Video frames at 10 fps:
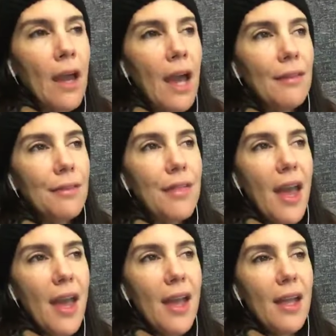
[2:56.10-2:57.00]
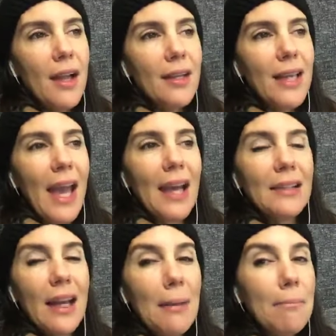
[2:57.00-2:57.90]
And they can't
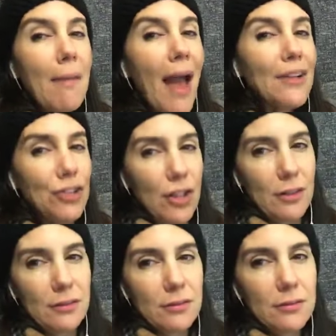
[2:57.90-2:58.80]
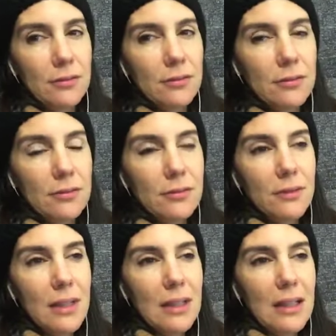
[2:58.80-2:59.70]
imagine
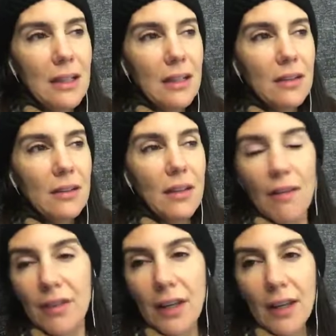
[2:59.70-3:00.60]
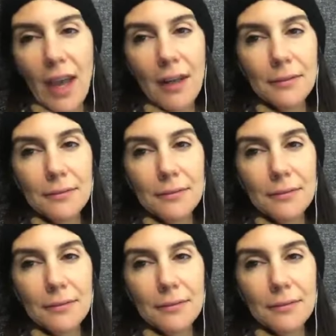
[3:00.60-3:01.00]
loving again.